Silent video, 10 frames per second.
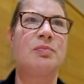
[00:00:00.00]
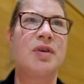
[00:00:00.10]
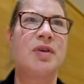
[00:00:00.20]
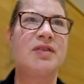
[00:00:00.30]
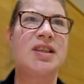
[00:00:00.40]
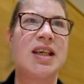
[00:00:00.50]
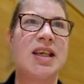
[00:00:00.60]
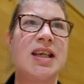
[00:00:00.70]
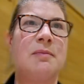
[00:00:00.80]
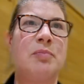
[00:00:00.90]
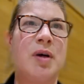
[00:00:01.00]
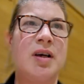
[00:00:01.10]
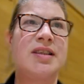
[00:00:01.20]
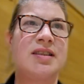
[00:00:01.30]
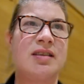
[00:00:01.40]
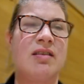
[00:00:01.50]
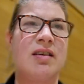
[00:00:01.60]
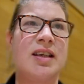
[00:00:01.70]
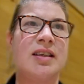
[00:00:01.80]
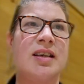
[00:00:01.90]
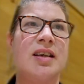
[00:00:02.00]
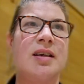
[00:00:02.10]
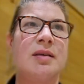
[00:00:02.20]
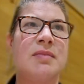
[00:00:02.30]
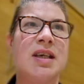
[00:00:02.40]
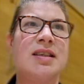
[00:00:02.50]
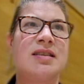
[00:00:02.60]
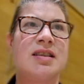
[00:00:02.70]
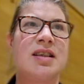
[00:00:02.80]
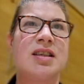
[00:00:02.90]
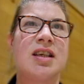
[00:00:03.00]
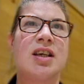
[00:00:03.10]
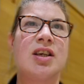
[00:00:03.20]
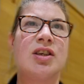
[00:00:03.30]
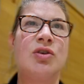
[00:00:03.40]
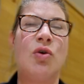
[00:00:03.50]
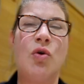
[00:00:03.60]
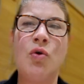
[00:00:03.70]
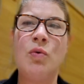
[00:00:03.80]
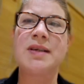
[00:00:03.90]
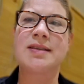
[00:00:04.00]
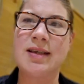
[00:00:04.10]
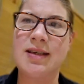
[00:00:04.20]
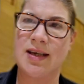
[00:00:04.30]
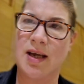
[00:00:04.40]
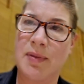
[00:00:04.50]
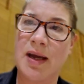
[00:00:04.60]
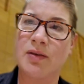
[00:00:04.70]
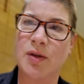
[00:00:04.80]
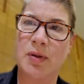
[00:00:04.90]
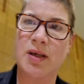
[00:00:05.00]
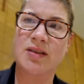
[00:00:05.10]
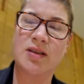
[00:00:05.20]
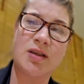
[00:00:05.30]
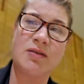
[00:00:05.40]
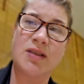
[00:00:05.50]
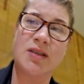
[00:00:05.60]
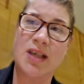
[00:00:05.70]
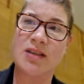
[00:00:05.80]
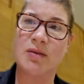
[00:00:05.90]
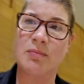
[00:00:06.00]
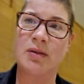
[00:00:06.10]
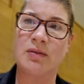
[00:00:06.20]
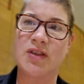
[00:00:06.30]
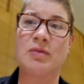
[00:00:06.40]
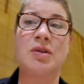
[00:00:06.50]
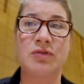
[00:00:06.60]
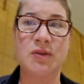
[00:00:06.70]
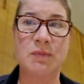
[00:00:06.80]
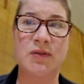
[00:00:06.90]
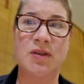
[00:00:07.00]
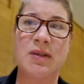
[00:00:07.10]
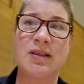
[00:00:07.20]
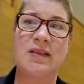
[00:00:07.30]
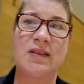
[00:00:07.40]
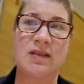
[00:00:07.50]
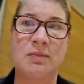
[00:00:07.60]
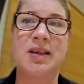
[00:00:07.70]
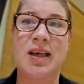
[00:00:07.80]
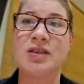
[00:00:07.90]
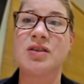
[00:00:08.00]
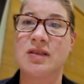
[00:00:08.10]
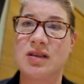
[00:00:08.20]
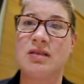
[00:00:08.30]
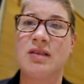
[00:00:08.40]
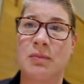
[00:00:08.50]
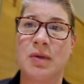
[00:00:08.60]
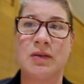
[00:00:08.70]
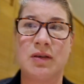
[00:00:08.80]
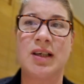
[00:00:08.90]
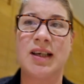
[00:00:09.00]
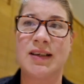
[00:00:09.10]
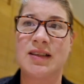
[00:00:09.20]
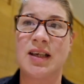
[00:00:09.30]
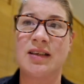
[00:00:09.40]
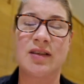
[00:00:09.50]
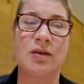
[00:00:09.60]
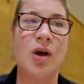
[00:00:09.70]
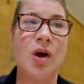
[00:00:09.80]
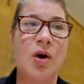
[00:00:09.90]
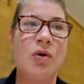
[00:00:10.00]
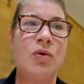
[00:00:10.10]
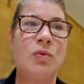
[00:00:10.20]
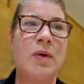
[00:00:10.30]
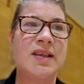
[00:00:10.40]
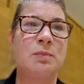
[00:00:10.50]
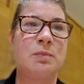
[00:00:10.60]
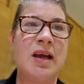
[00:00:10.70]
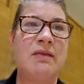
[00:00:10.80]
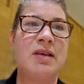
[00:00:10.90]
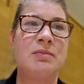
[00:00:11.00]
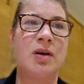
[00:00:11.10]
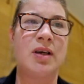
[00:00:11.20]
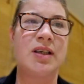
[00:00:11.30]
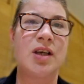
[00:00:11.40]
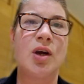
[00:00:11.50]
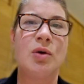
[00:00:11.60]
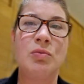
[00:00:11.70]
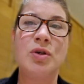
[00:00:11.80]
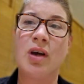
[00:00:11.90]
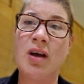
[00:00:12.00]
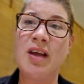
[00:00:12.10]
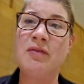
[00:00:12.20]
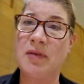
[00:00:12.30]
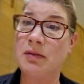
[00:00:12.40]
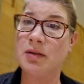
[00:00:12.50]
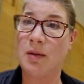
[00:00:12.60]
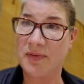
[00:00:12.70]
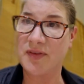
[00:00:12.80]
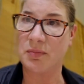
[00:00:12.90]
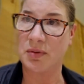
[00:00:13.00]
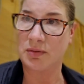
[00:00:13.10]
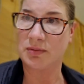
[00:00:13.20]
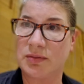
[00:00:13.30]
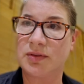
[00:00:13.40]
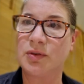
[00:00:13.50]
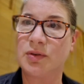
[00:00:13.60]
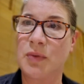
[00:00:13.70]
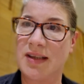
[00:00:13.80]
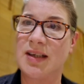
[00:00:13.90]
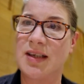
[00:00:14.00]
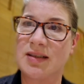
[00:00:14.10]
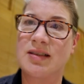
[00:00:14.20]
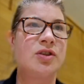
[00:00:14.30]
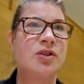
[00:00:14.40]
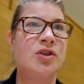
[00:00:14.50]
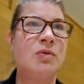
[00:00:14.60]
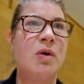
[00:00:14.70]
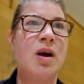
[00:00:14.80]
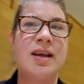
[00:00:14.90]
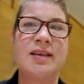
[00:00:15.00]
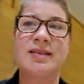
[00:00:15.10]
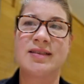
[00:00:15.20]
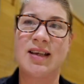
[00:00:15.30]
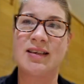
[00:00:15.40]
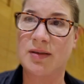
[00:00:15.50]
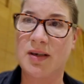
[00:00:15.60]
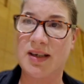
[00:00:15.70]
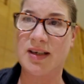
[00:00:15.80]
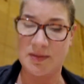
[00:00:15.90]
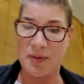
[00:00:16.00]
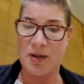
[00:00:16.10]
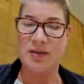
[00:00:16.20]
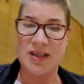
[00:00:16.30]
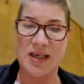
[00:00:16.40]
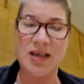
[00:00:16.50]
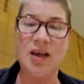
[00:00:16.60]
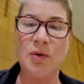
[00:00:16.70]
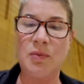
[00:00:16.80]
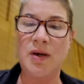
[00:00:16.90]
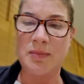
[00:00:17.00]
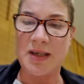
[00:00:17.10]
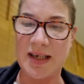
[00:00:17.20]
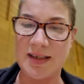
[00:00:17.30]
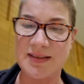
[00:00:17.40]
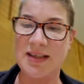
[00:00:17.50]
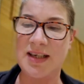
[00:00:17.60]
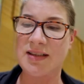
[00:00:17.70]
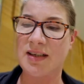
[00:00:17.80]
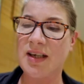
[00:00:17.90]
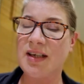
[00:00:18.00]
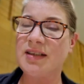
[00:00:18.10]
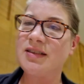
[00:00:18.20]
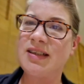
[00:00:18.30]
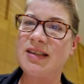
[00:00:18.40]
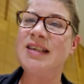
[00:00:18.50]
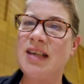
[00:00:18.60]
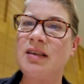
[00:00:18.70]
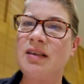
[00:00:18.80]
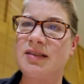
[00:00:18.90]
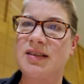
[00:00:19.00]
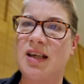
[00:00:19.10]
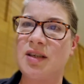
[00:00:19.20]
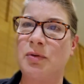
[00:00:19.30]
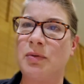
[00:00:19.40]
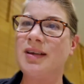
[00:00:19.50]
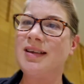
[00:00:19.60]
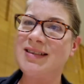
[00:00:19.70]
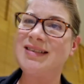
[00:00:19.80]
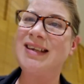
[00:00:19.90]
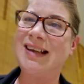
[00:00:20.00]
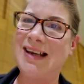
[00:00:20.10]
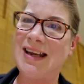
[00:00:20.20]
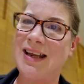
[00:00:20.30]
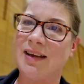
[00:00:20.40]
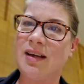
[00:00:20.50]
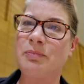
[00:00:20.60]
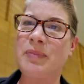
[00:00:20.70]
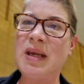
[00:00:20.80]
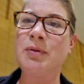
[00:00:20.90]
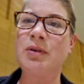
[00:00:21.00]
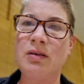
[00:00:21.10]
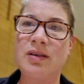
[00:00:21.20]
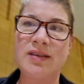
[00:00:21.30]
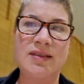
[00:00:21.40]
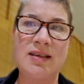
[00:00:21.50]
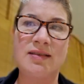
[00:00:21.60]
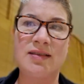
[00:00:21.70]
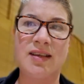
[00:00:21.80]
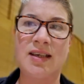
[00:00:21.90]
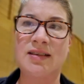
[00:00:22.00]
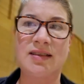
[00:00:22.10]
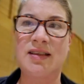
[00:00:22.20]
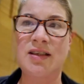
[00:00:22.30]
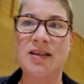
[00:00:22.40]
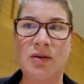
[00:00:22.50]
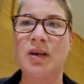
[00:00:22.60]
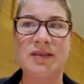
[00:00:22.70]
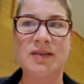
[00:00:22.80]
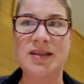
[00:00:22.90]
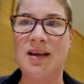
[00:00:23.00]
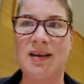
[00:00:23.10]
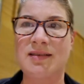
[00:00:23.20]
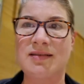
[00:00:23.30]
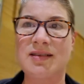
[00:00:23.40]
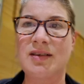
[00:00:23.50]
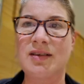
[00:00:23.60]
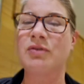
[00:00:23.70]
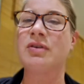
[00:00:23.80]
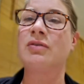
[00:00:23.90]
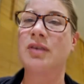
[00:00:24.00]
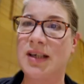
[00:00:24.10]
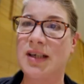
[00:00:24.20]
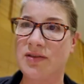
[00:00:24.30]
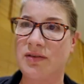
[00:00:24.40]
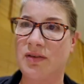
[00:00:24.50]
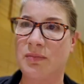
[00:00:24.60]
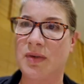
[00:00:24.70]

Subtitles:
Privacy by design means that you're always thinking about the person whose data it belongs to and your responsibilities and obligations to them when you're collecting it. So always bear in mind, would I feel comfortable with this? Do I understand it as a party when I'm collecting data? Is it understandable? Is it clear? People can't consent to things that they don't understand or are not clear to them.